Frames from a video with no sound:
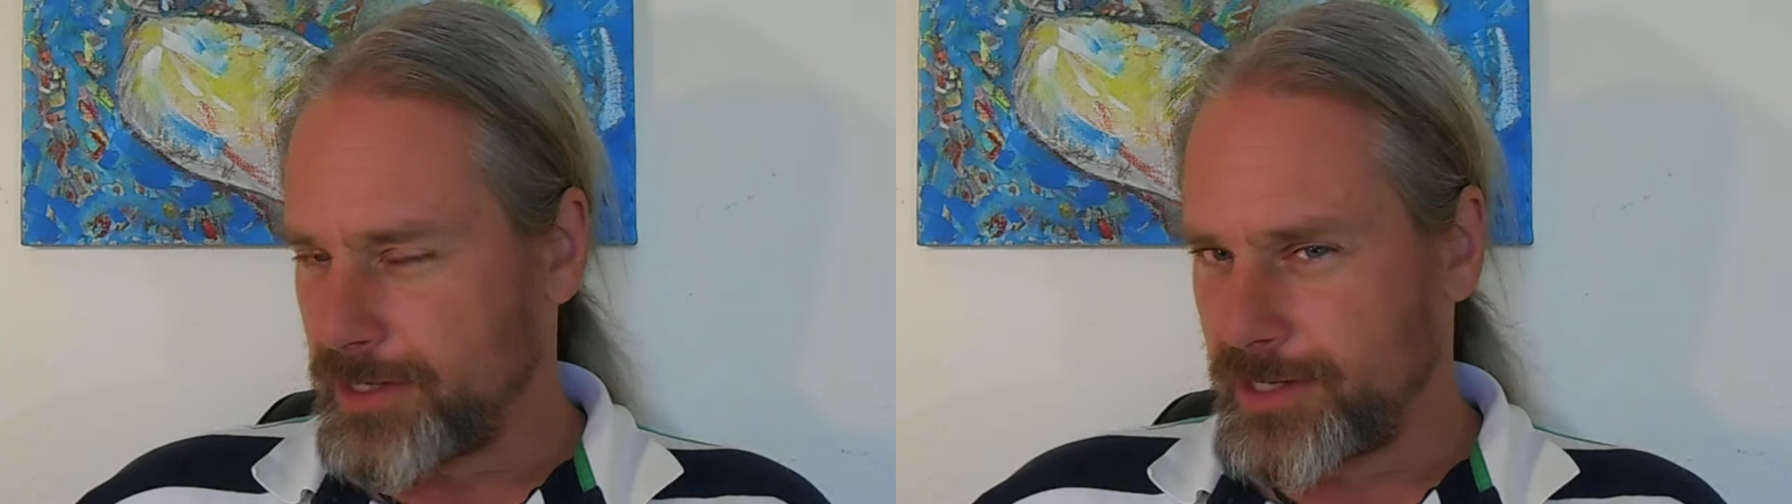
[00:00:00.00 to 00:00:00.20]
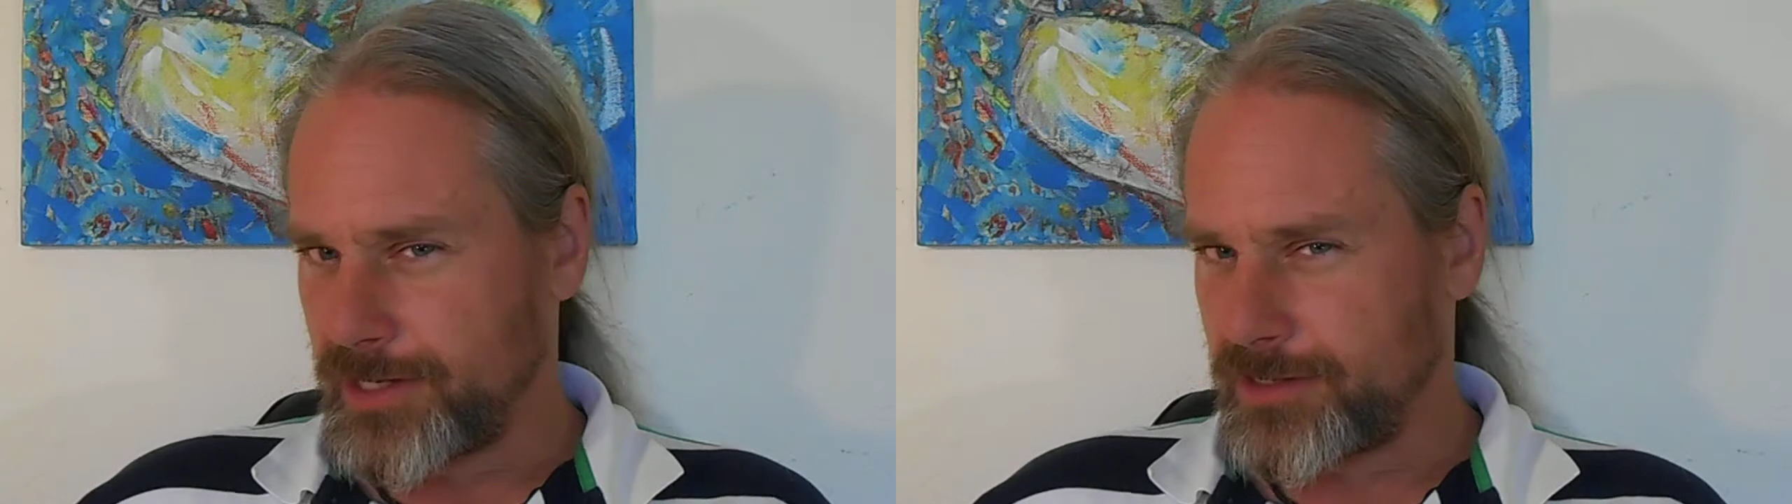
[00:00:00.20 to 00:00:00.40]

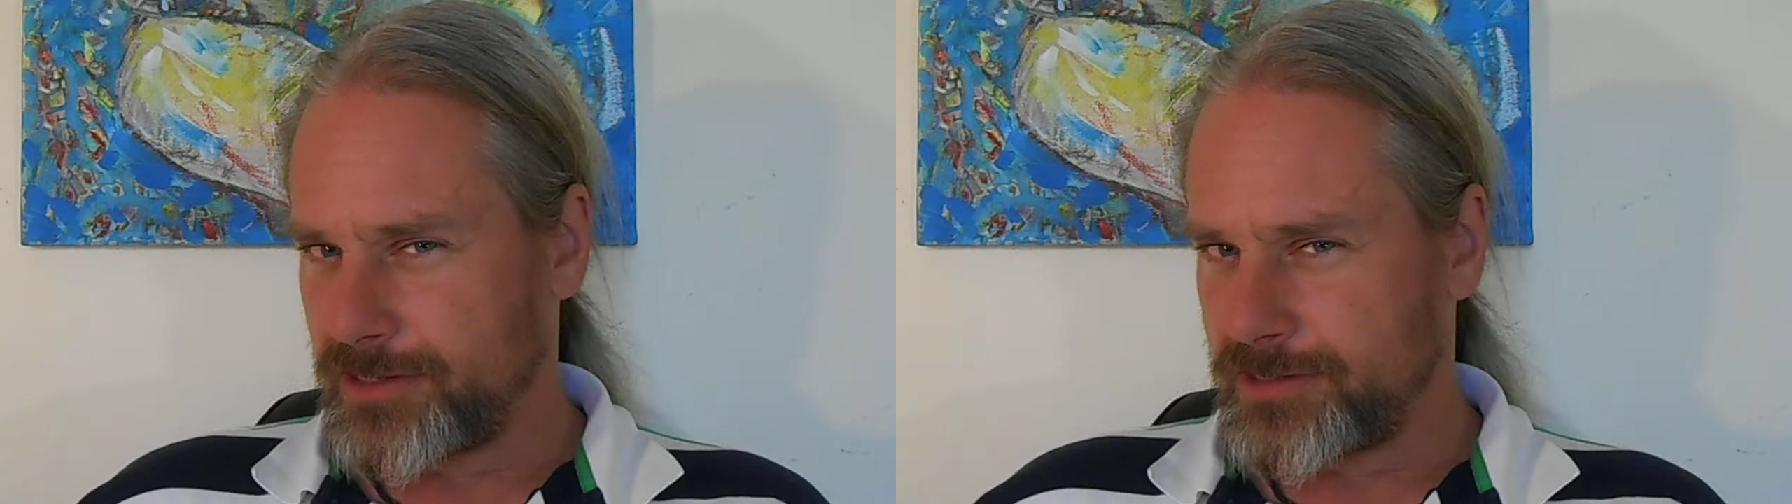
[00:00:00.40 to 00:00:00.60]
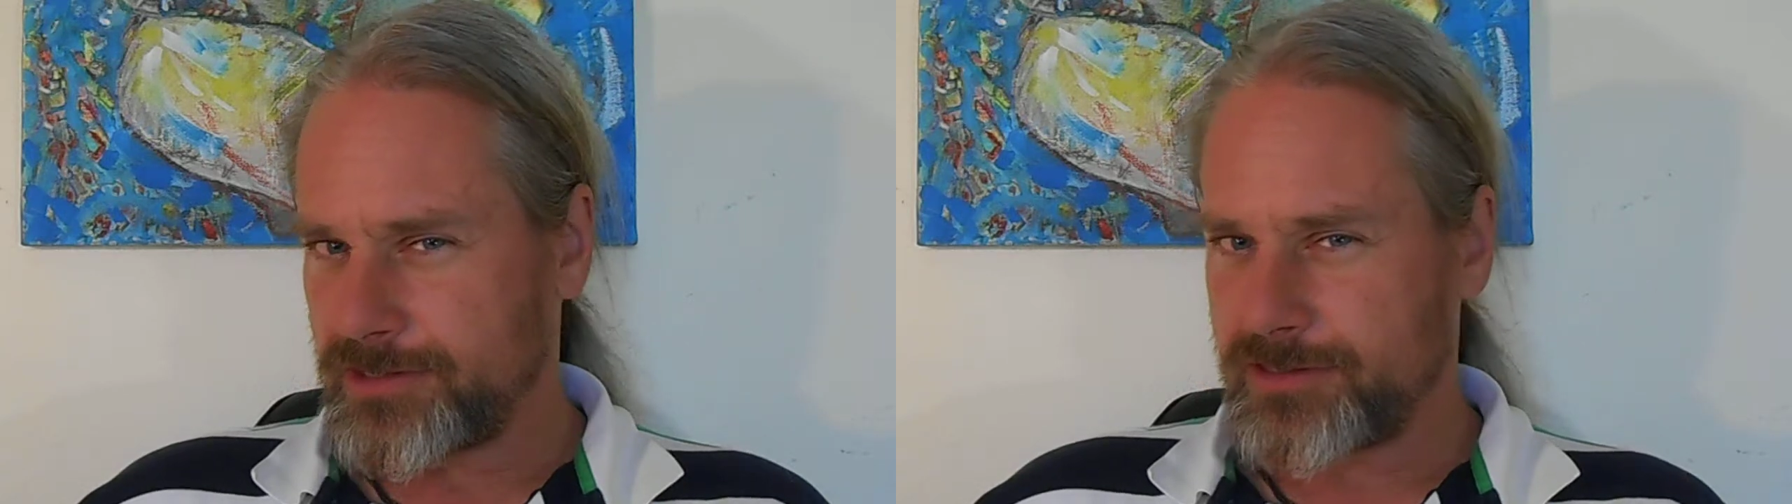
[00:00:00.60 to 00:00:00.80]

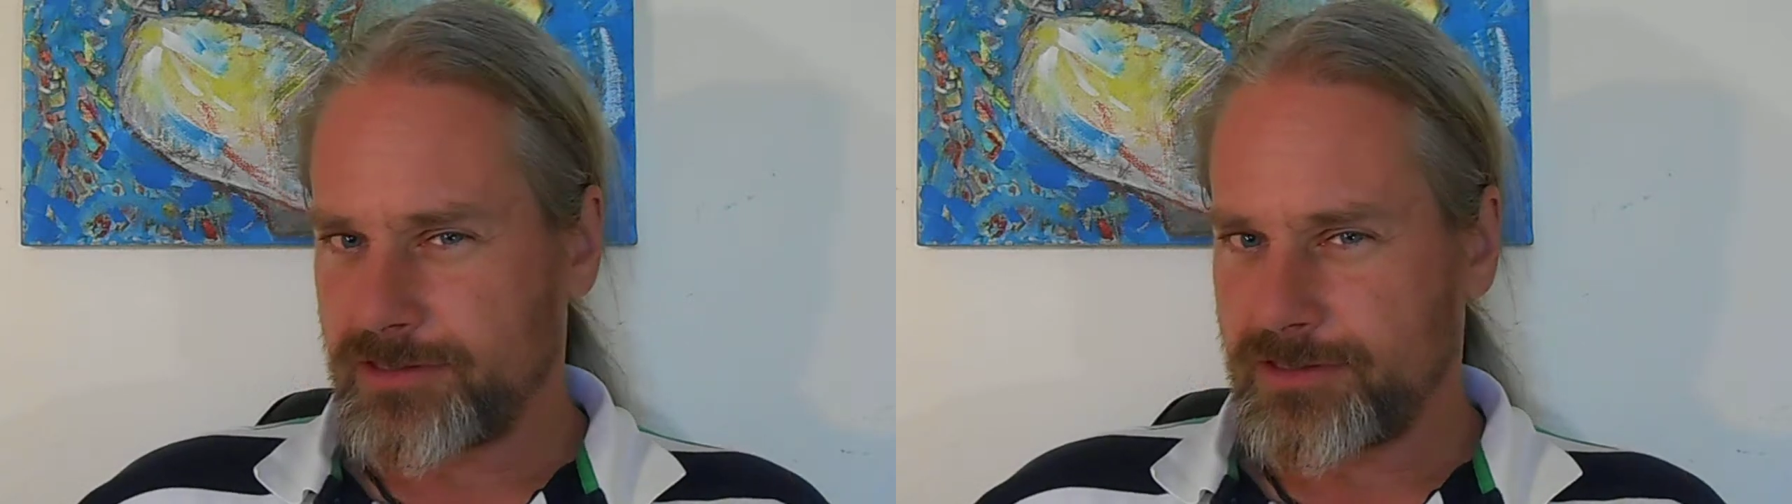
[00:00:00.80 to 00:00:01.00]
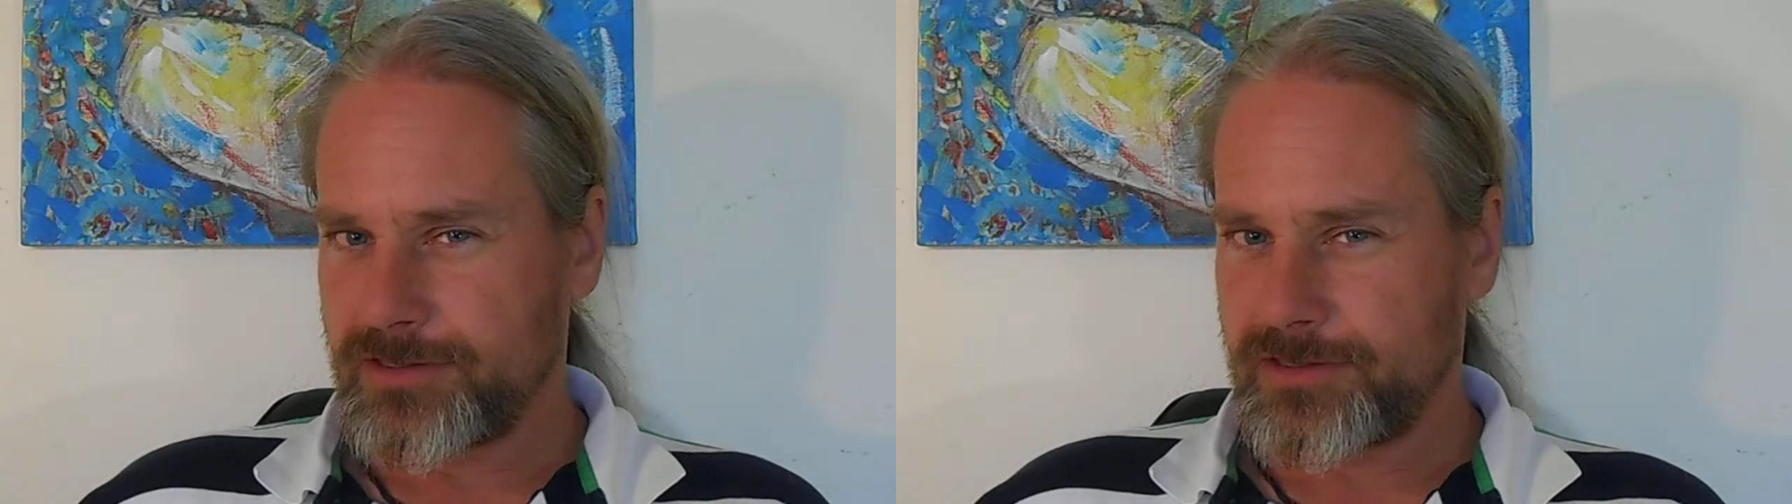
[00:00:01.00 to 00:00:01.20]
And
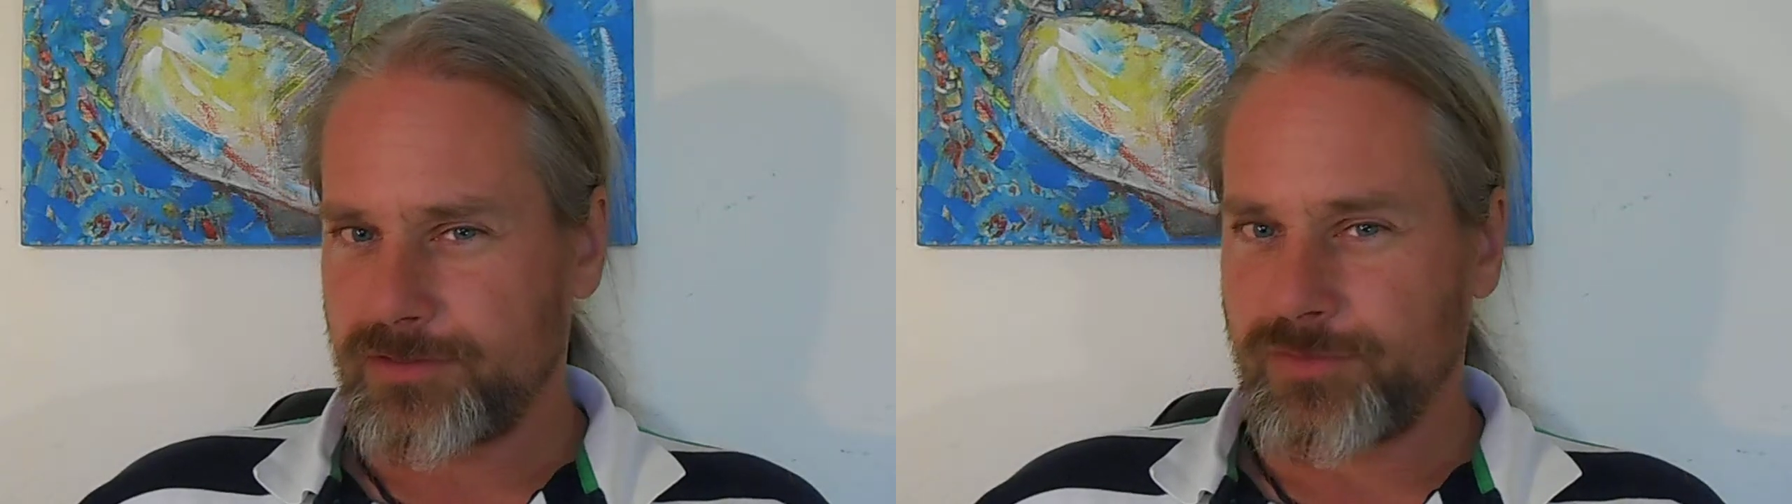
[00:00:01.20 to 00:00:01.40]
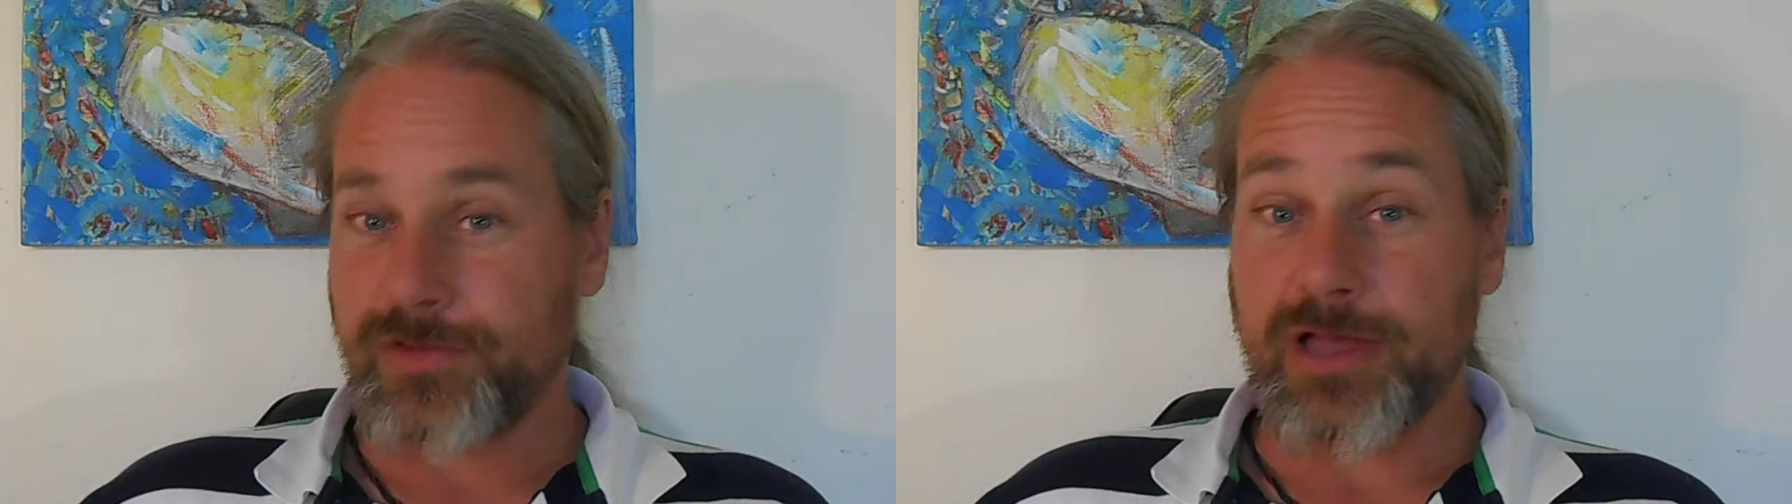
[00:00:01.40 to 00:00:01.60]

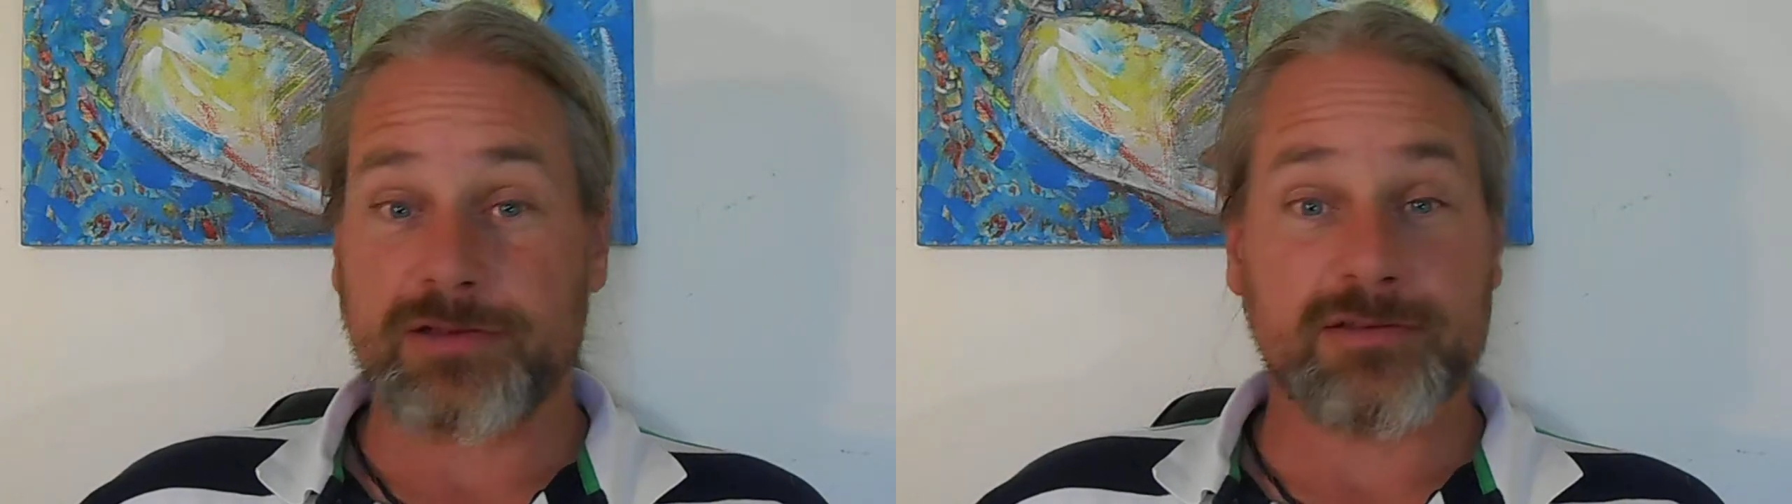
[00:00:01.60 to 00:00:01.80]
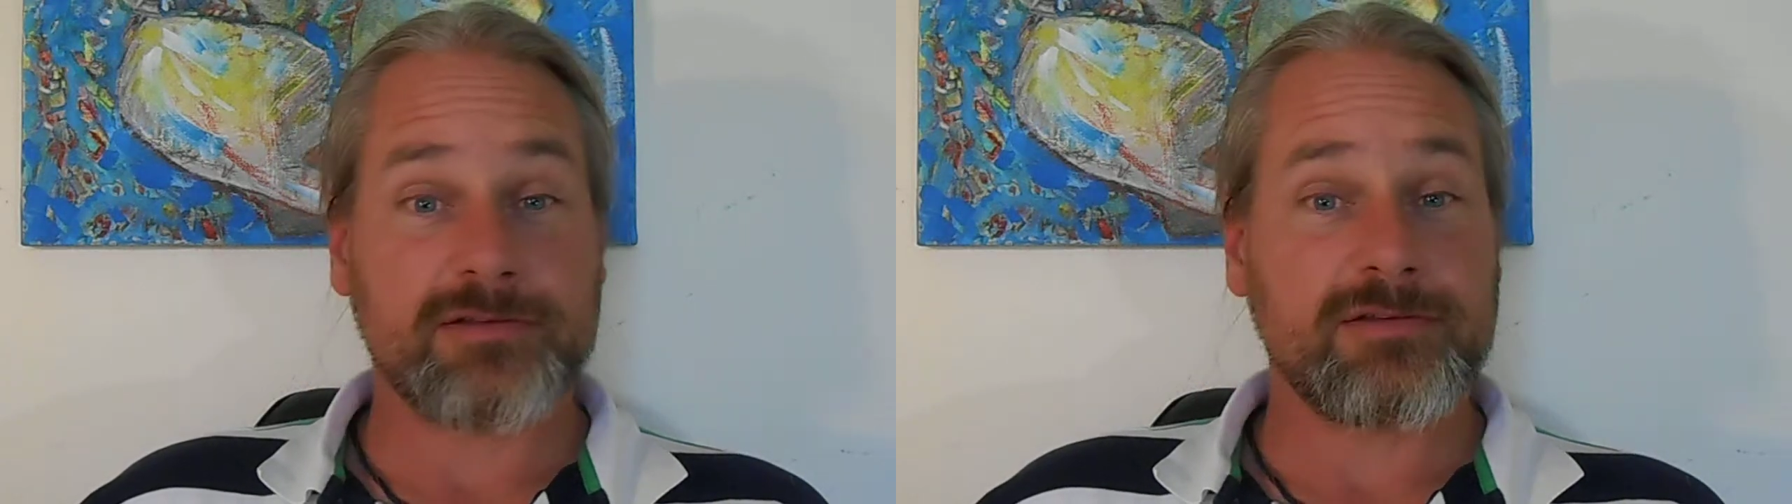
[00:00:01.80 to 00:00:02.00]
we've got